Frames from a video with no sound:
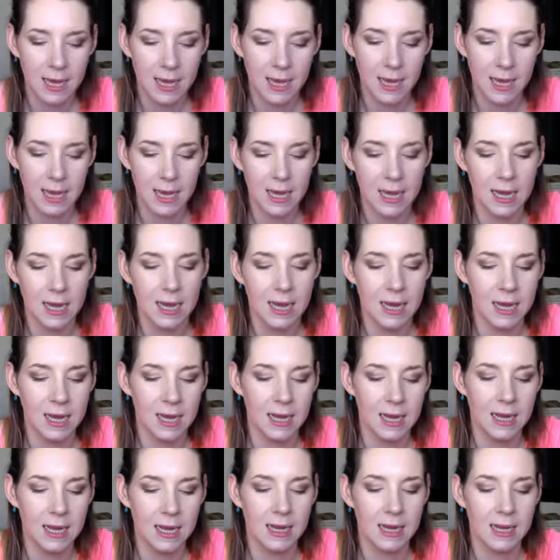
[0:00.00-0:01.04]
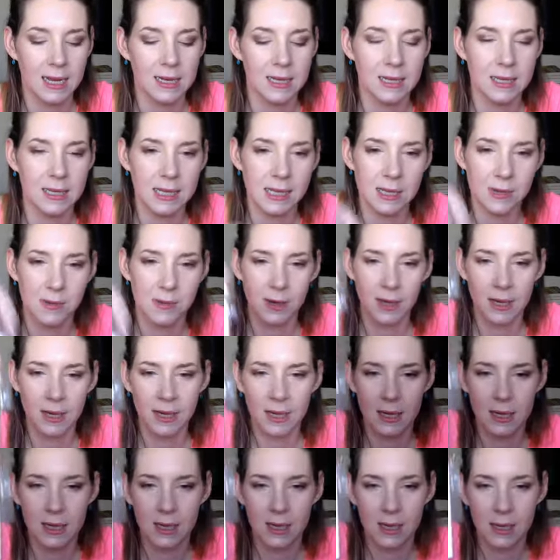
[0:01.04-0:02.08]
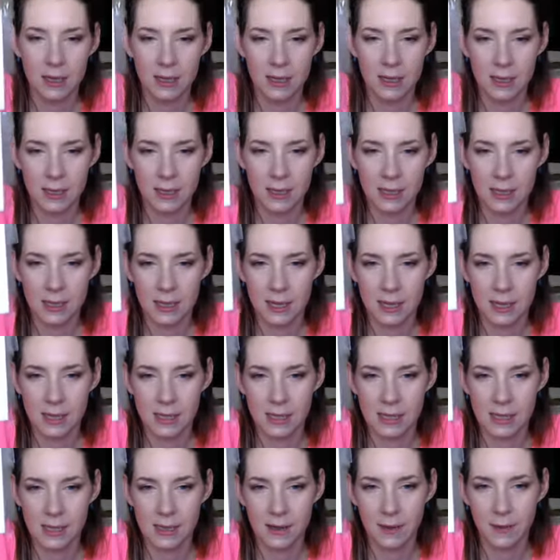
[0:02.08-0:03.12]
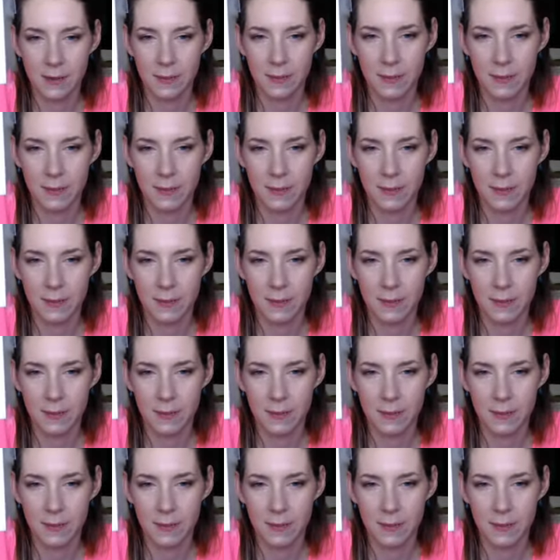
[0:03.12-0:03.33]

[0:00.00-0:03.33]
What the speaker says: And this one, this little